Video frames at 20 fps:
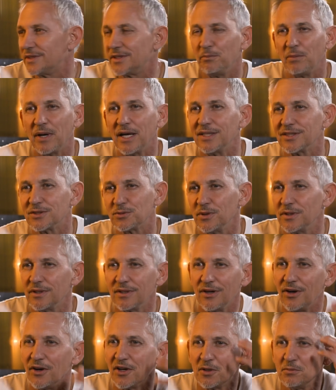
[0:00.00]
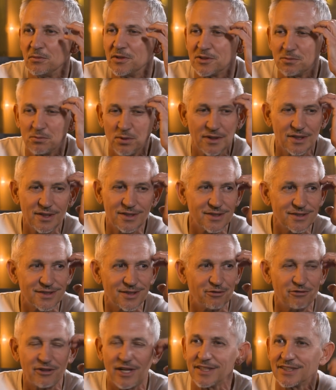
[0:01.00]
debates with and arguments, but it
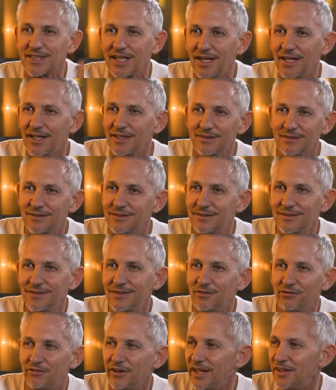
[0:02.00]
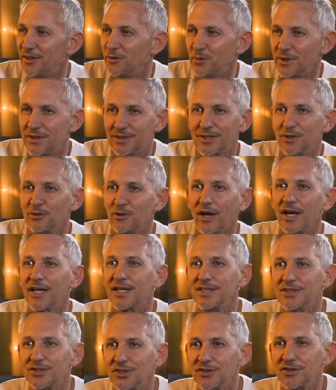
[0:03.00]
doesn't affect our the fact that we still
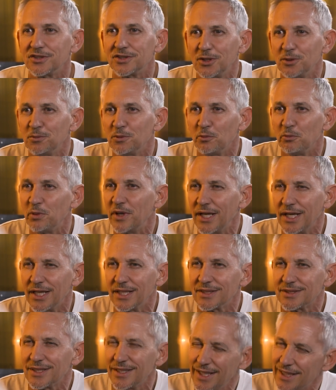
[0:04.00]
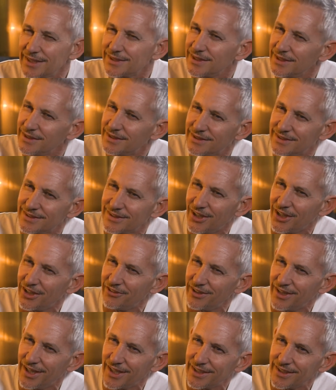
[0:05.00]
like each other as human beings. And that's the side
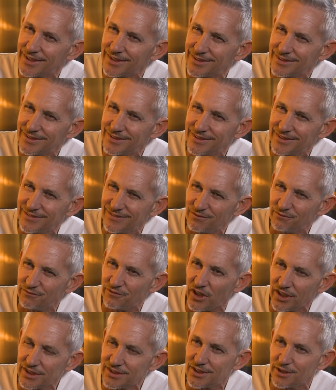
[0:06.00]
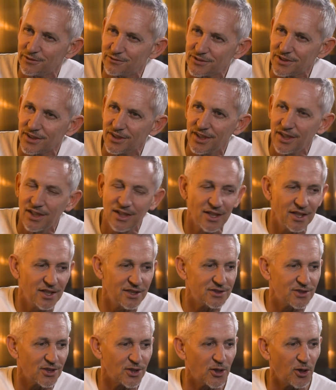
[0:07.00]
of it I find tough to,
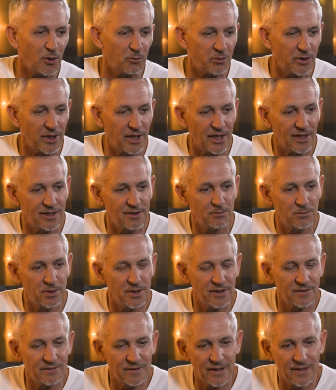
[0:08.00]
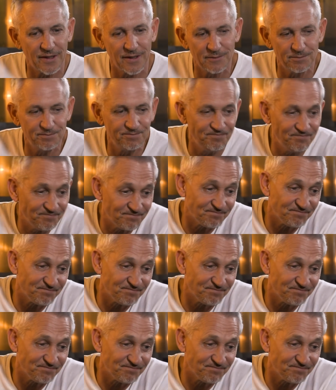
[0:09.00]
to comprehend. But um,